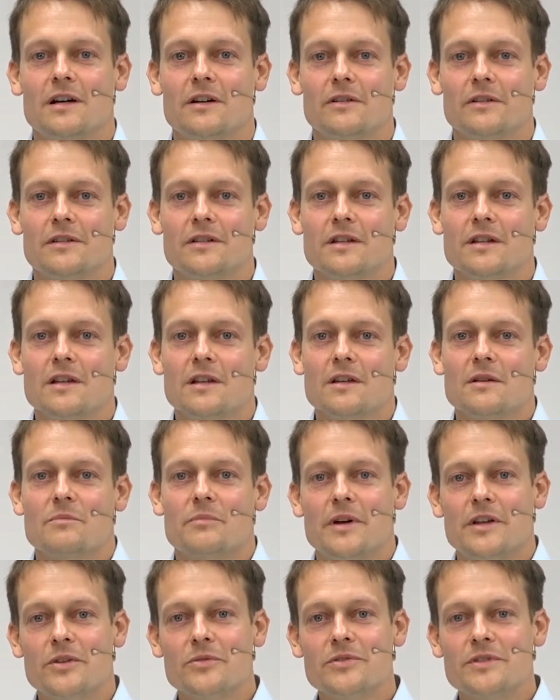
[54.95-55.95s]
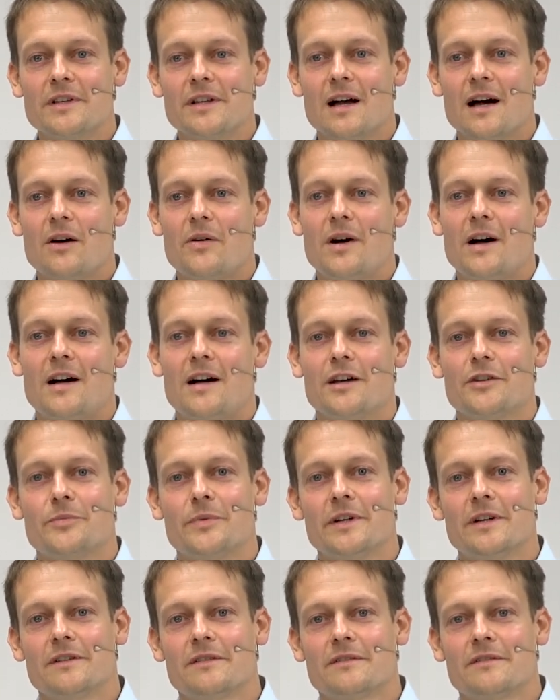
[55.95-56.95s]
out by using our
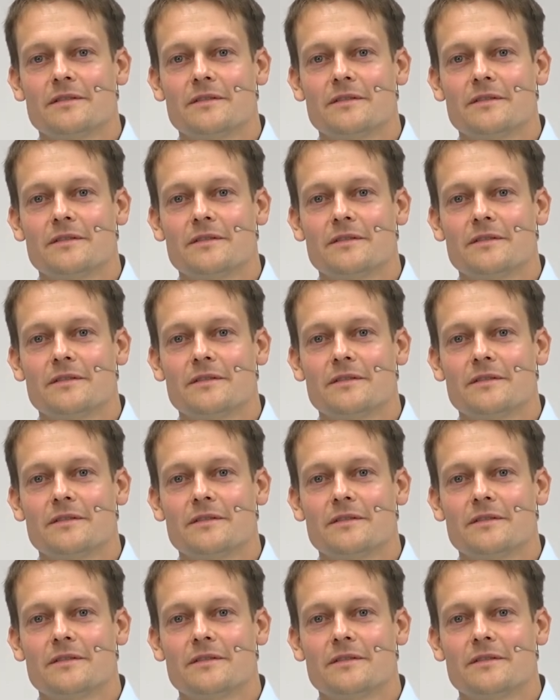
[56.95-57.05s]
hardware.